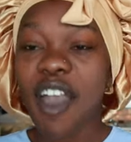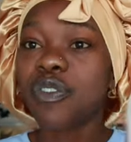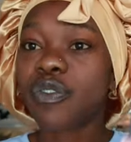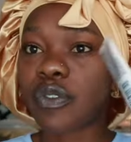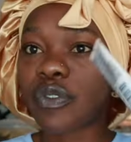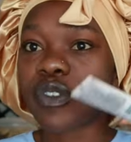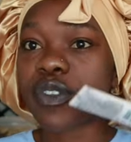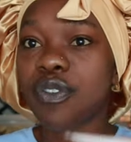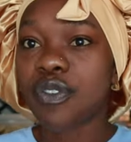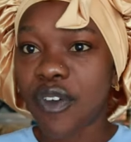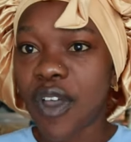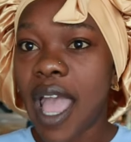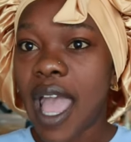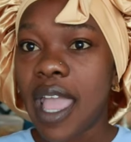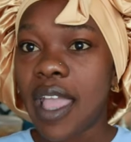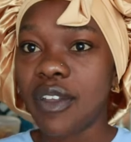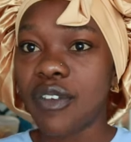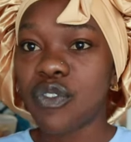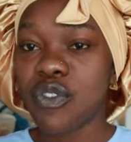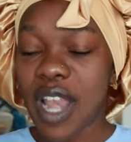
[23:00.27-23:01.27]
a
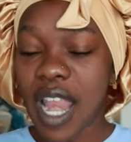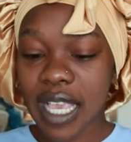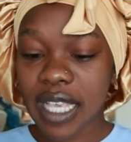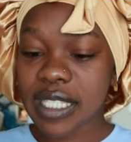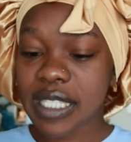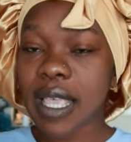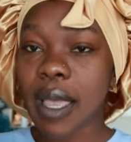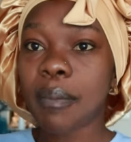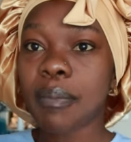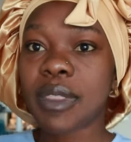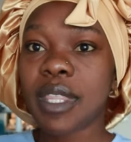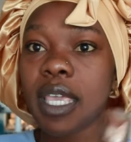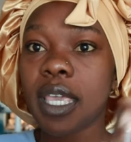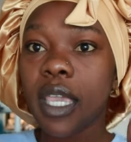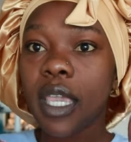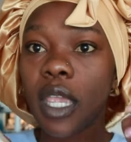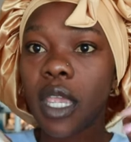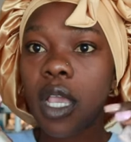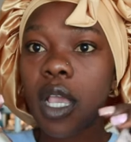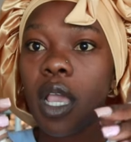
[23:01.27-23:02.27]
55, like
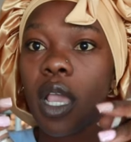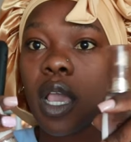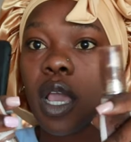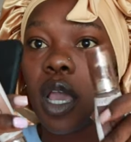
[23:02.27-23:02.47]
something,